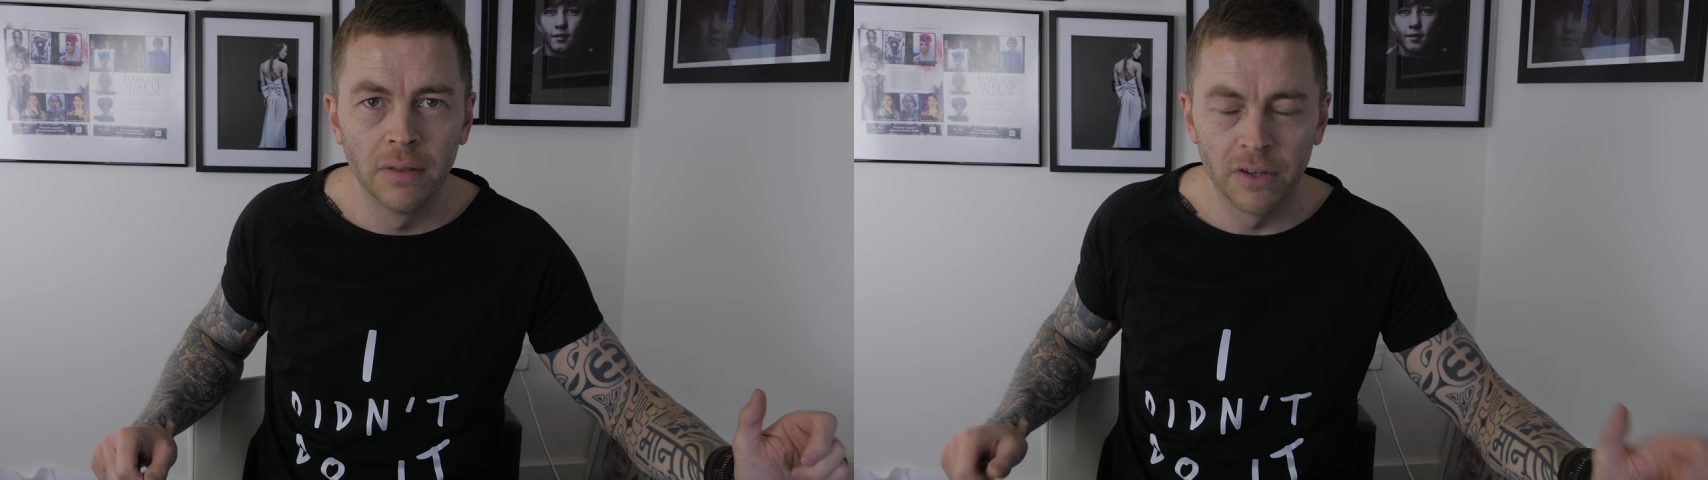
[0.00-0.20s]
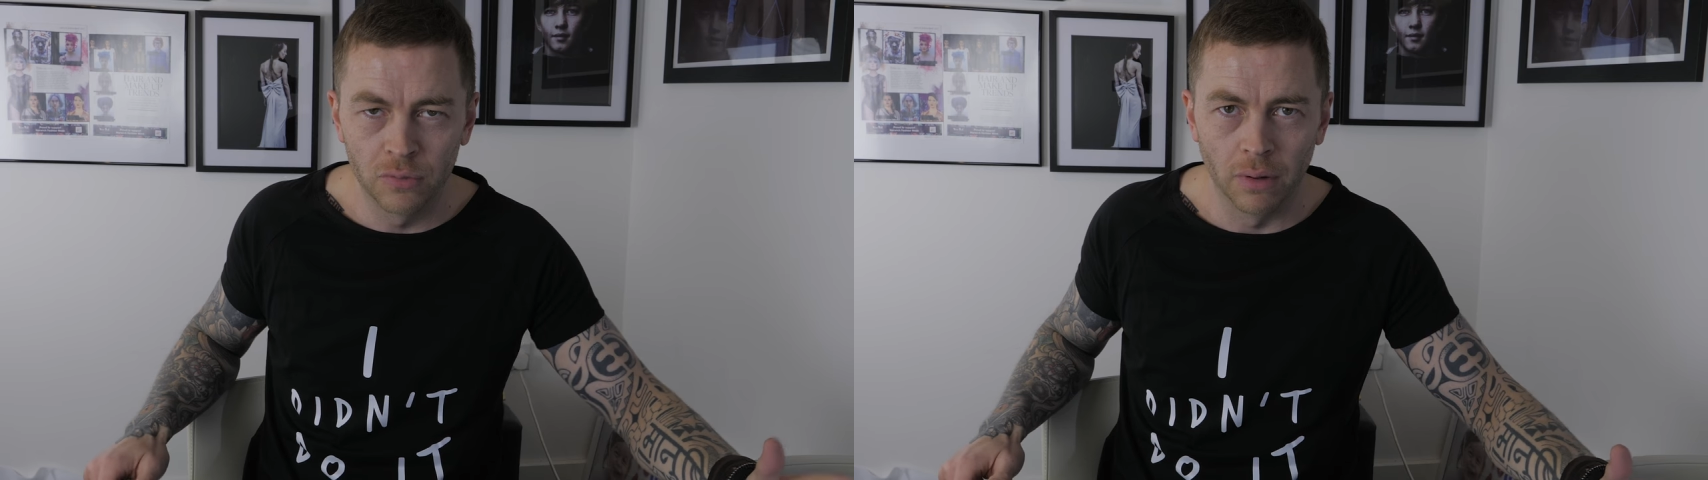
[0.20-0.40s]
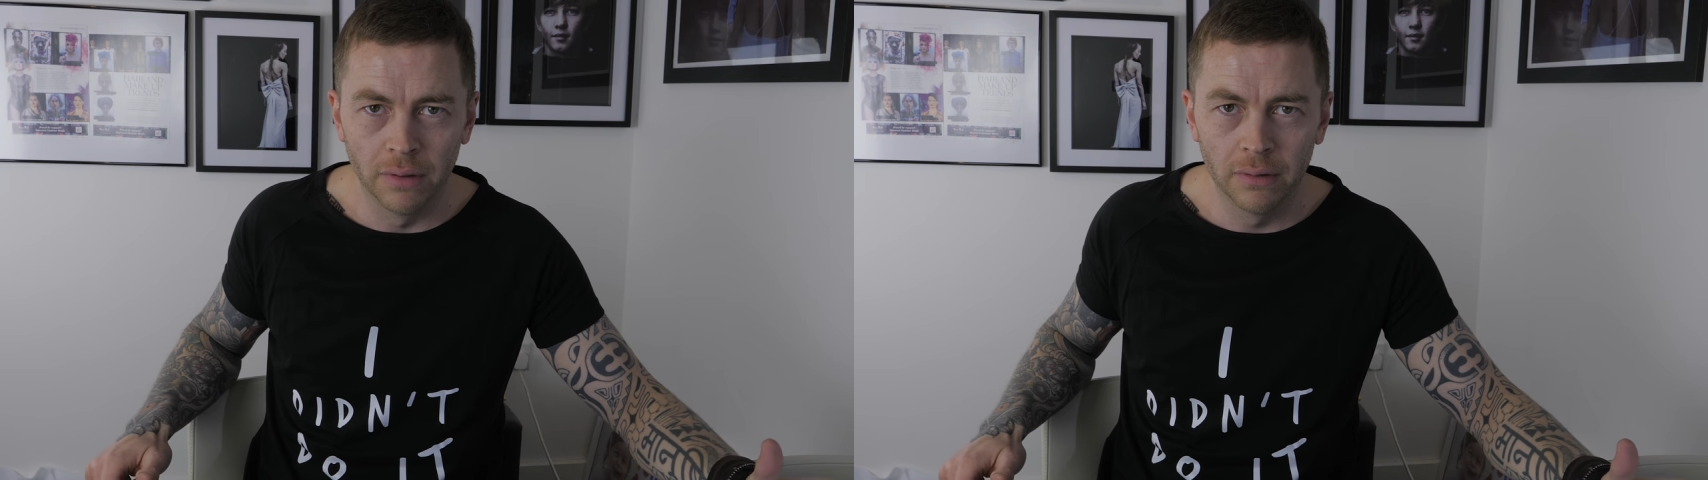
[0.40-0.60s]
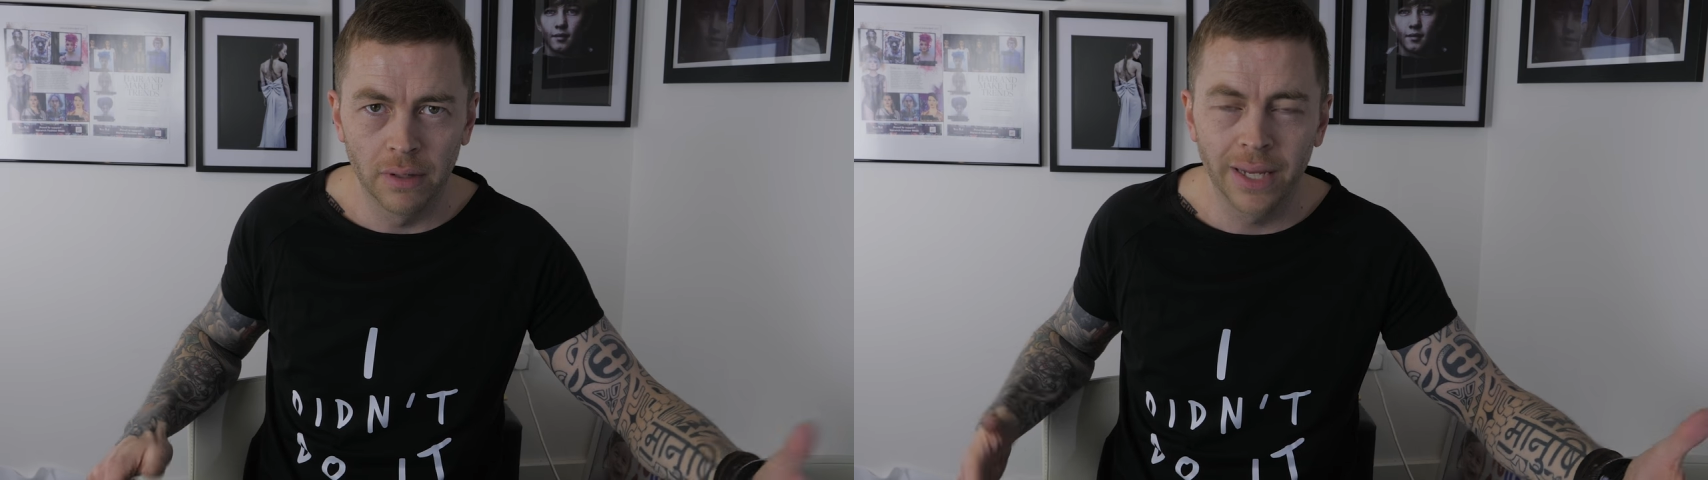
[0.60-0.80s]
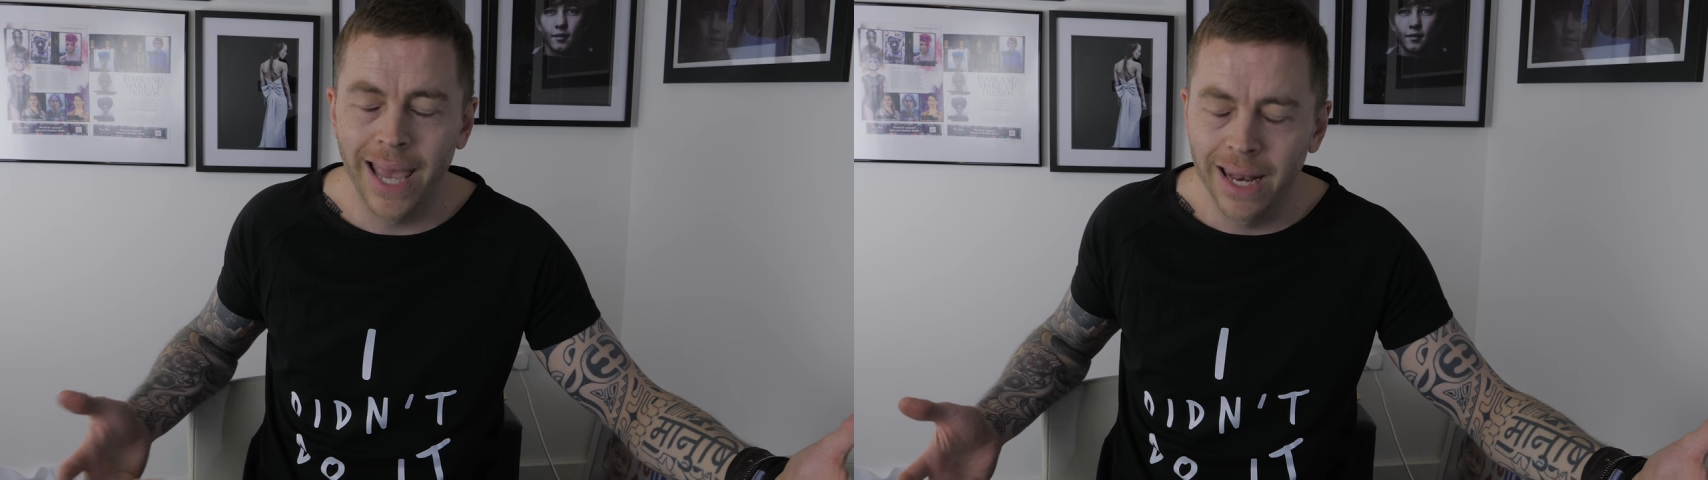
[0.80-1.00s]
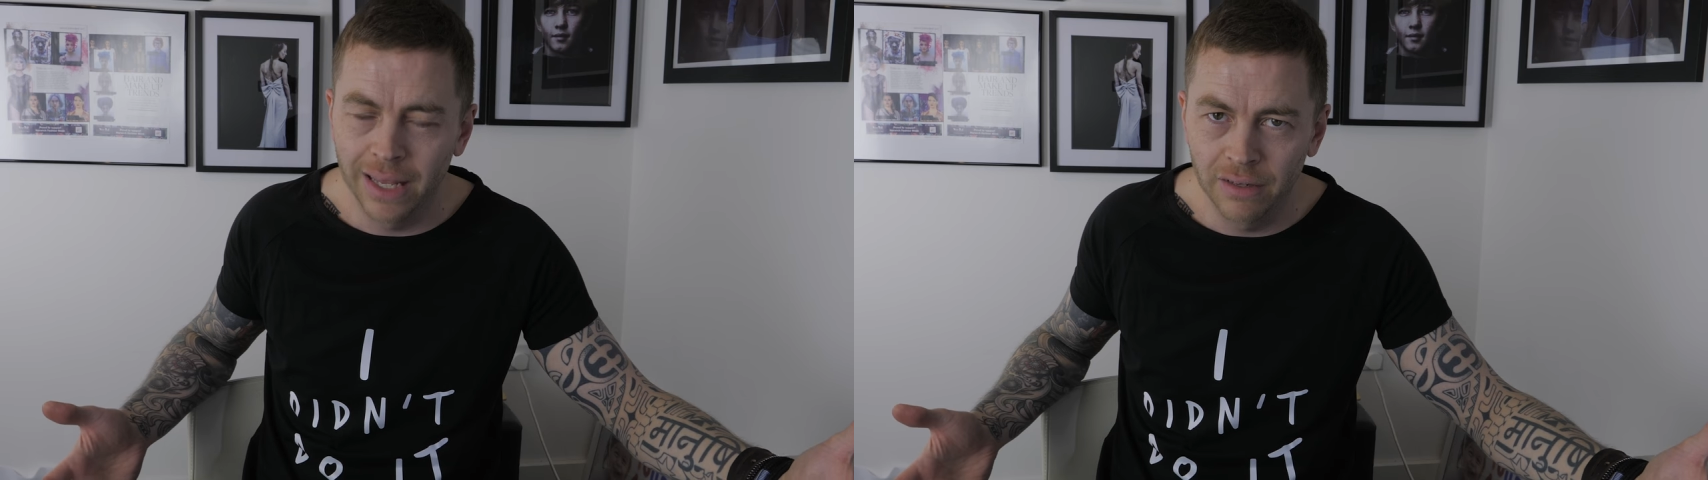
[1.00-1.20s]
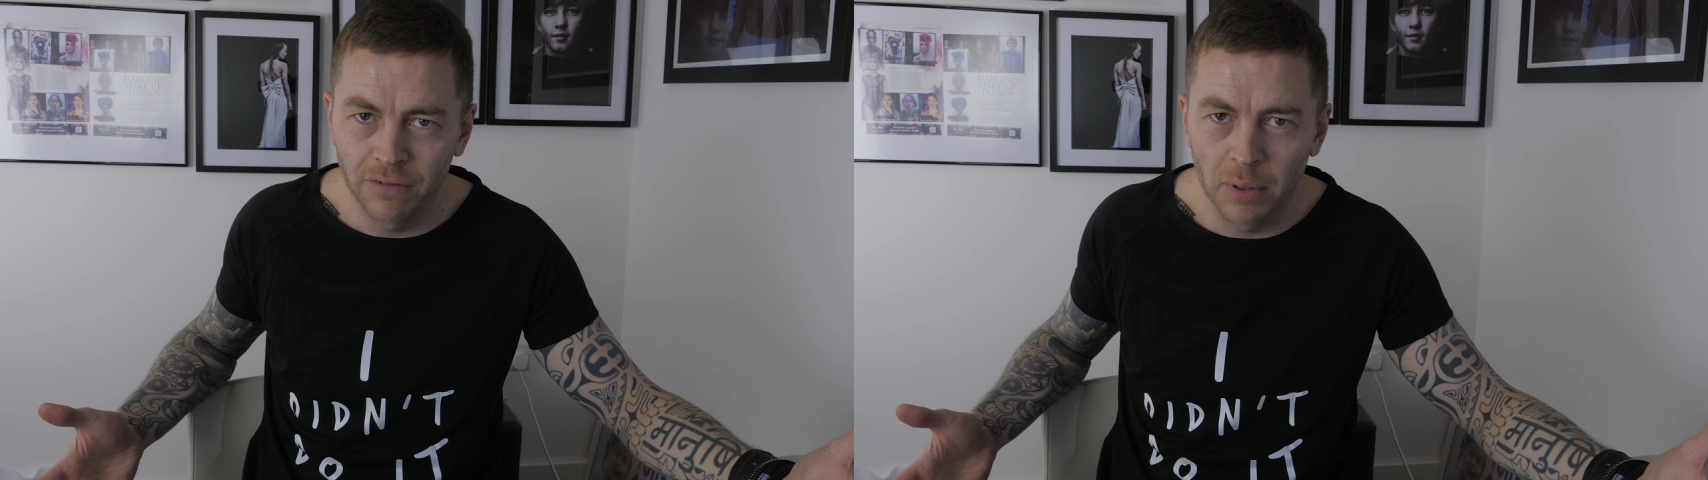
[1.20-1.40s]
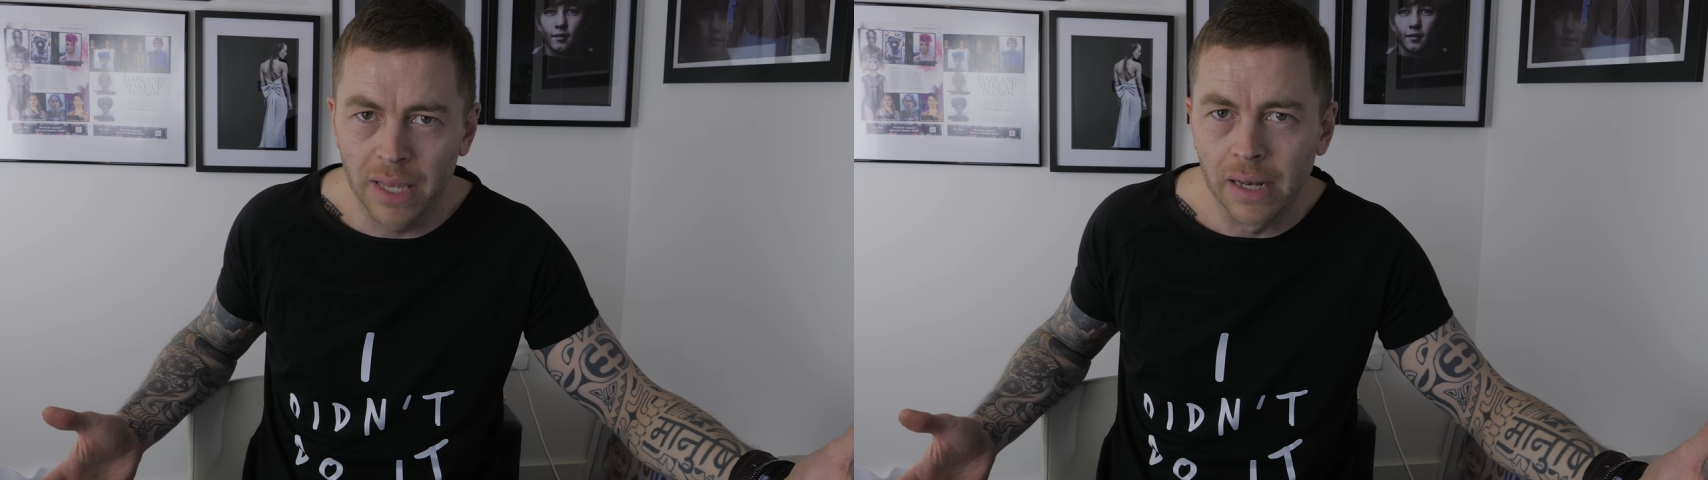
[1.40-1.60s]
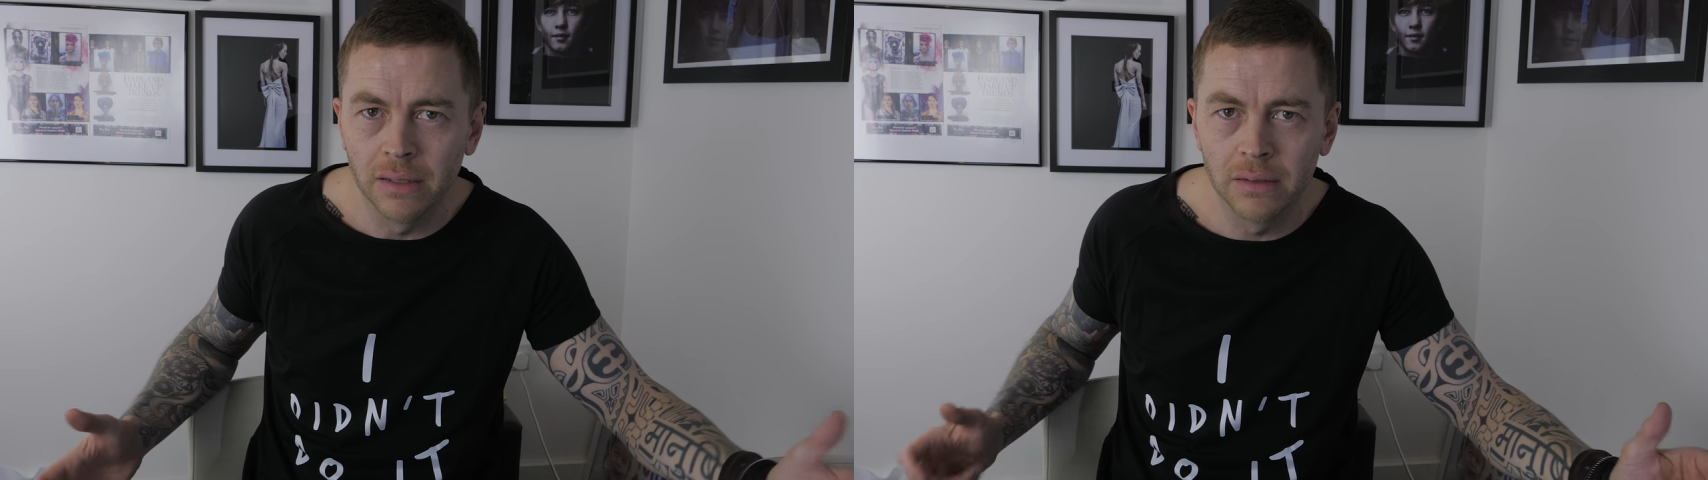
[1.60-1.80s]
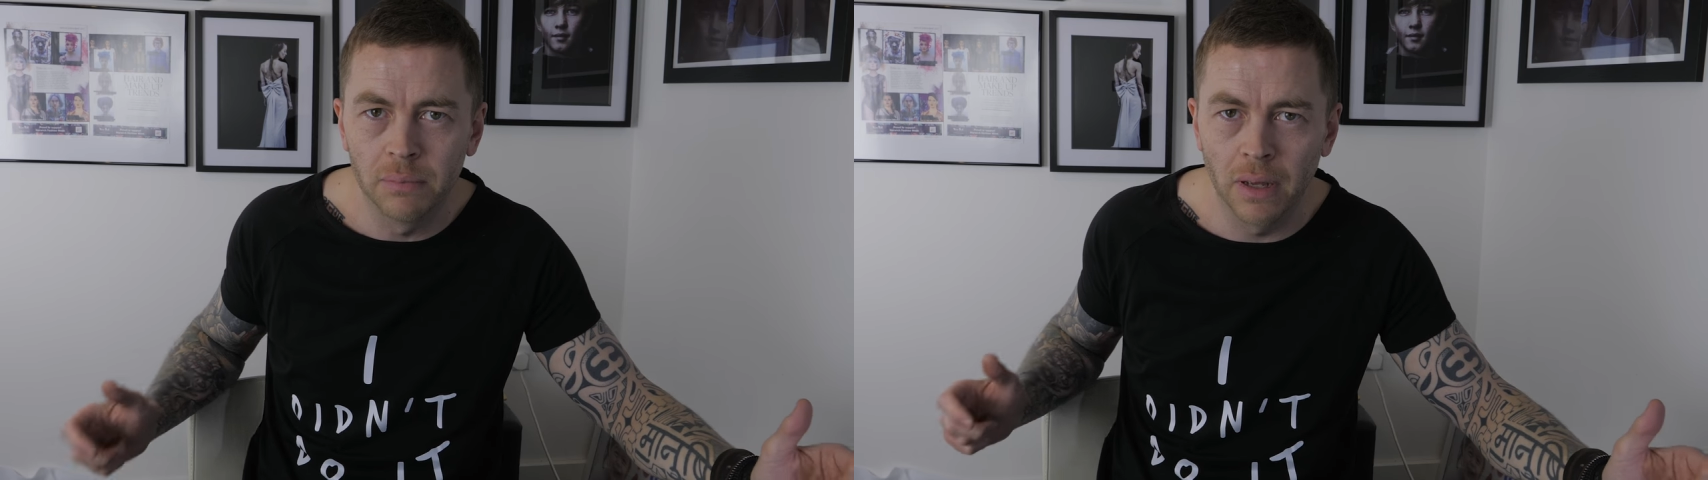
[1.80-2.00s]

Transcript: This one, again, it is for beginners,